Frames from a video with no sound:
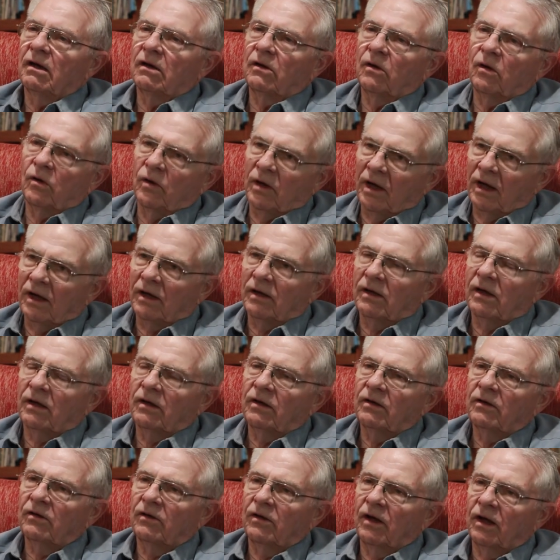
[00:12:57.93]
go ahead
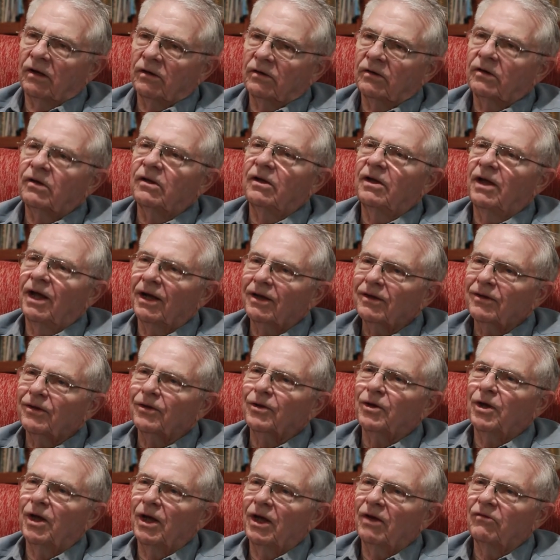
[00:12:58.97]
and connect the
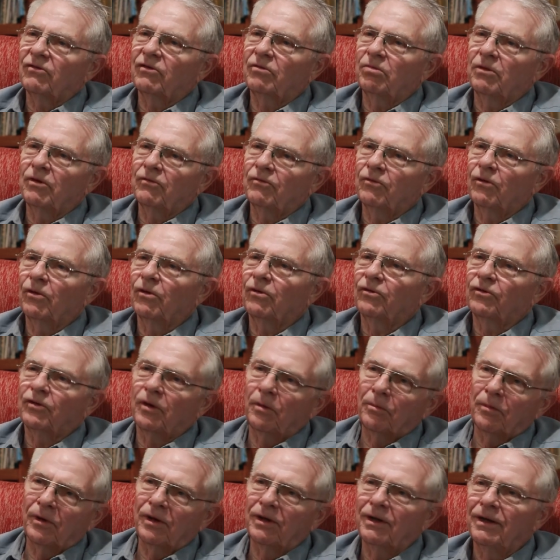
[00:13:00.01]
caves before
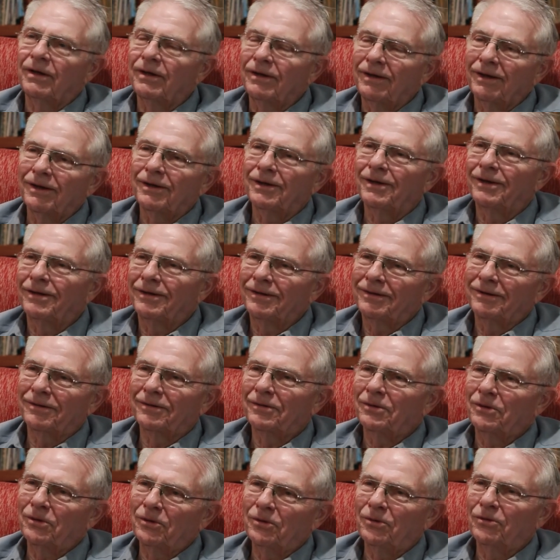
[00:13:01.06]
somebody did it
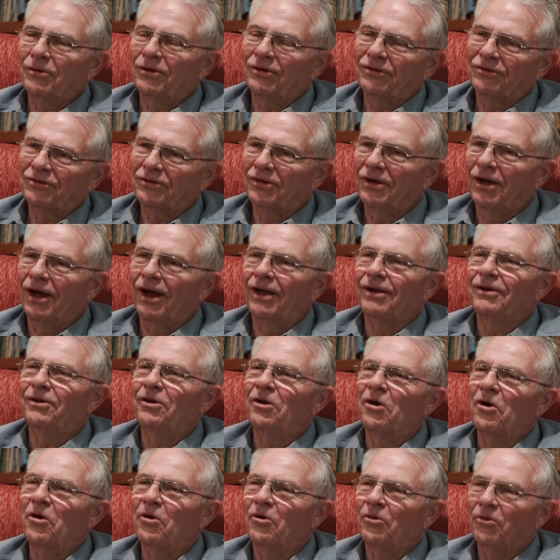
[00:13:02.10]
who was not
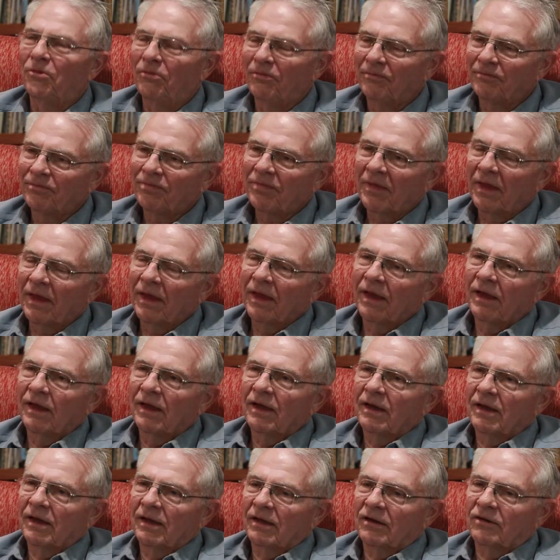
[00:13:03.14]
known.
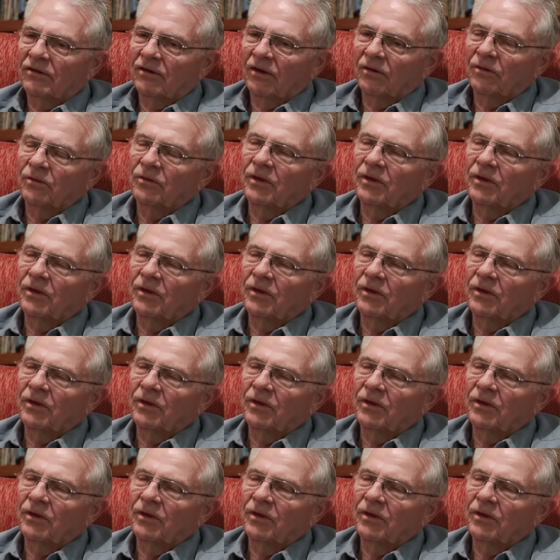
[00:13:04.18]
So